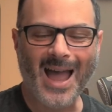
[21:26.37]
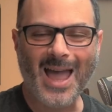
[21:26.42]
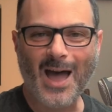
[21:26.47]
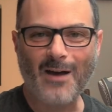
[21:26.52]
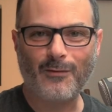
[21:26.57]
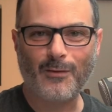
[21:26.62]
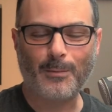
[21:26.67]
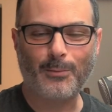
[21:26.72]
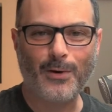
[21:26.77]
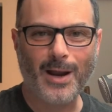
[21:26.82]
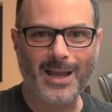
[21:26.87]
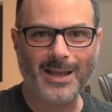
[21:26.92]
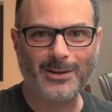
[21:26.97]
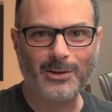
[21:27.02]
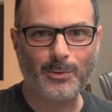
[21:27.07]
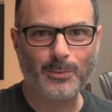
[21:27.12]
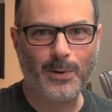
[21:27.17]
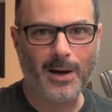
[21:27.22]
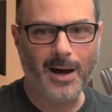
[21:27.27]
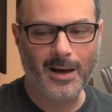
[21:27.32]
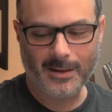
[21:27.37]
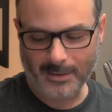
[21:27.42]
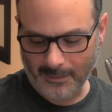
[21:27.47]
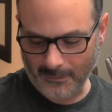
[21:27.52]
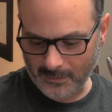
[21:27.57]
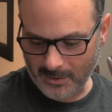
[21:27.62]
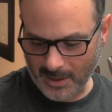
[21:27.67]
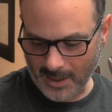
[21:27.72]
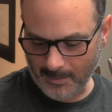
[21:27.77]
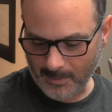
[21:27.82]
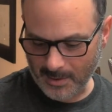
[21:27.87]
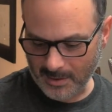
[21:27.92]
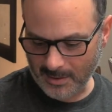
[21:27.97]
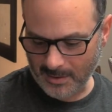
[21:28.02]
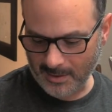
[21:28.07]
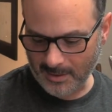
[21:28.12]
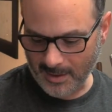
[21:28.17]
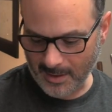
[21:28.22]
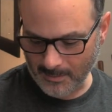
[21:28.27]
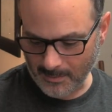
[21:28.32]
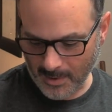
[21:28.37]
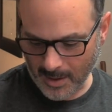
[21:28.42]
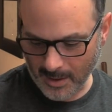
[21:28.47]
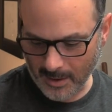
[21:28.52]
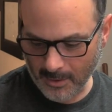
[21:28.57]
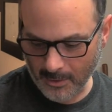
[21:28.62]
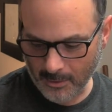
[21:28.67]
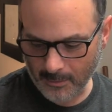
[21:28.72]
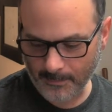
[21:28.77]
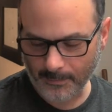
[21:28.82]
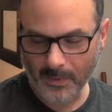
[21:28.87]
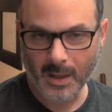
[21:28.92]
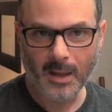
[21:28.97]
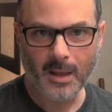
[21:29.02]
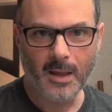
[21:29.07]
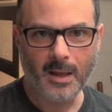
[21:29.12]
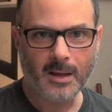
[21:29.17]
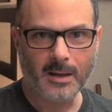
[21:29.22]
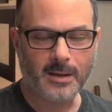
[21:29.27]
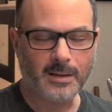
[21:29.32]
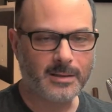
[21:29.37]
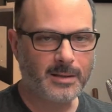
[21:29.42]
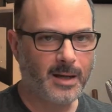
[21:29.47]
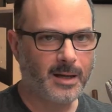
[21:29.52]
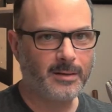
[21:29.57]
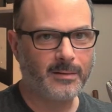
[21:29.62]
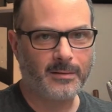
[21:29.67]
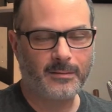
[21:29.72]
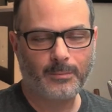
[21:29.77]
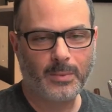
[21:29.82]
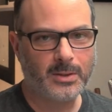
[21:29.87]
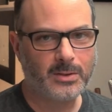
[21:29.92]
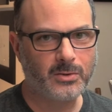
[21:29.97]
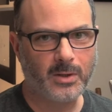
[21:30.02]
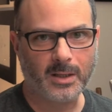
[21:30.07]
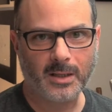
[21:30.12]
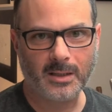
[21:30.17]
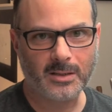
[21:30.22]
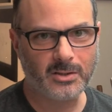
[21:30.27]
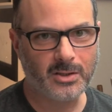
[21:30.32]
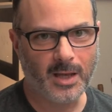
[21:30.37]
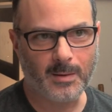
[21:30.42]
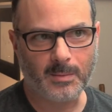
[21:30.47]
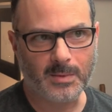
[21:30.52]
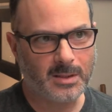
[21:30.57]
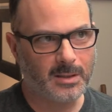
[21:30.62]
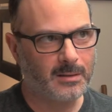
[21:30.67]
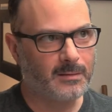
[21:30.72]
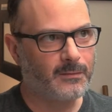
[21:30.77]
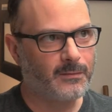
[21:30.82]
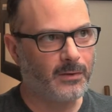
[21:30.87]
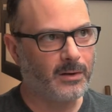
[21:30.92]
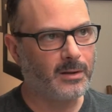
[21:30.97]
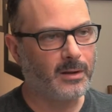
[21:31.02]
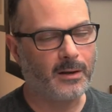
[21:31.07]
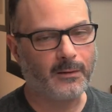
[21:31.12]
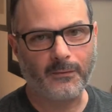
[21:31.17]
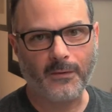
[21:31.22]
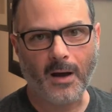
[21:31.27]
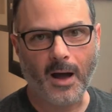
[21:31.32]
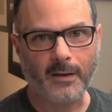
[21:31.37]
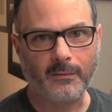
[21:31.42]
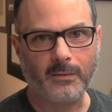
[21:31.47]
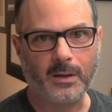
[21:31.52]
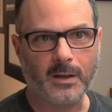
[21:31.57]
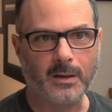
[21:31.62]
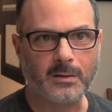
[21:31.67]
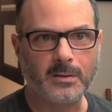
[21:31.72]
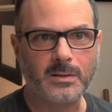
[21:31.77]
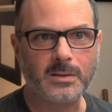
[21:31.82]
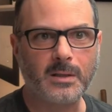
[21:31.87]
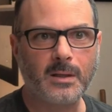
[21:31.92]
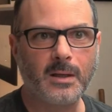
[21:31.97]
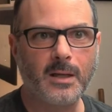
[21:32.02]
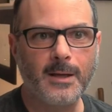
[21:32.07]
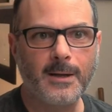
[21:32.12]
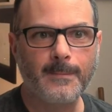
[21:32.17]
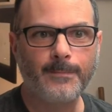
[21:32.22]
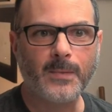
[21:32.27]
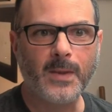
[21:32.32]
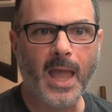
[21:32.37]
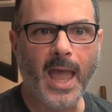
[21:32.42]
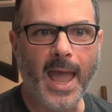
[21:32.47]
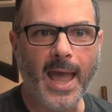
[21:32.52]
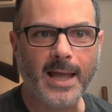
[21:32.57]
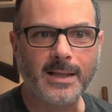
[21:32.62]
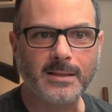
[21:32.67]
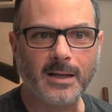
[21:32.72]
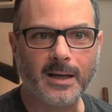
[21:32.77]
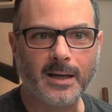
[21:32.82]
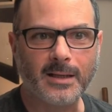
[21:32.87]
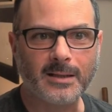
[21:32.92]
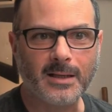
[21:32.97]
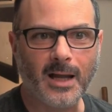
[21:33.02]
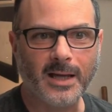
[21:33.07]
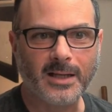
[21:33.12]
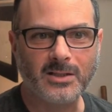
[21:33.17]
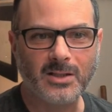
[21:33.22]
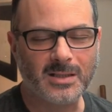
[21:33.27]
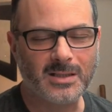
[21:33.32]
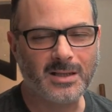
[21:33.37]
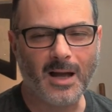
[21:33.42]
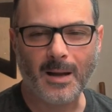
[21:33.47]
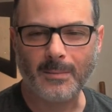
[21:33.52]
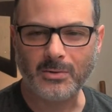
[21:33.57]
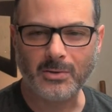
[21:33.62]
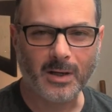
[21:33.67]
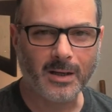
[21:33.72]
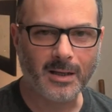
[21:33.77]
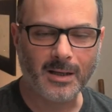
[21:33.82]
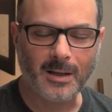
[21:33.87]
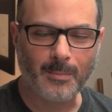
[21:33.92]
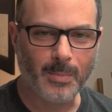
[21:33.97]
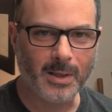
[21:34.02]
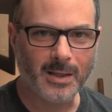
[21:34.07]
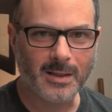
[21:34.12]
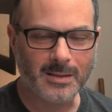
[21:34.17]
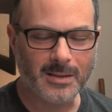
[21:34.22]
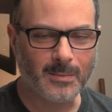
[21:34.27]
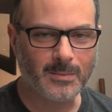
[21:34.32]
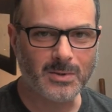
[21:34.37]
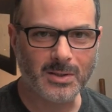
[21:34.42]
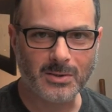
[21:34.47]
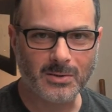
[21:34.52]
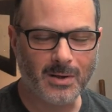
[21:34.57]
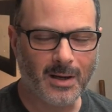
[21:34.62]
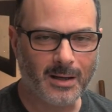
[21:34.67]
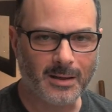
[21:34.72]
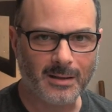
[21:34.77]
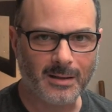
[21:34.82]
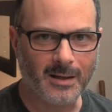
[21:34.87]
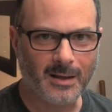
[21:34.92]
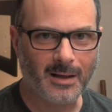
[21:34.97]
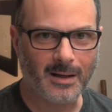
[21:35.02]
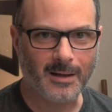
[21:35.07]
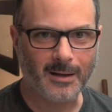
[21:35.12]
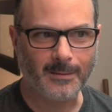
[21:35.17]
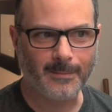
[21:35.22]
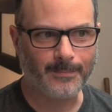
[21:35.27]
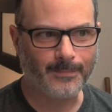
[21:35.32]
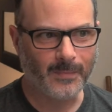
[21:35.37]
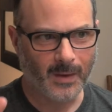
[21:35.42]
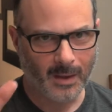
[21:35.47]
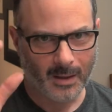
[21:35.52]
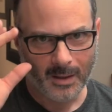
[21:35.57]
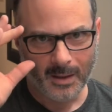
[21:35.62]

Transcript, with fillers: I have a brand new bottle of Jameson in my home because I've been drinking Jameson for like five years. And I, I just stopped drinking it because I'm just trying to um,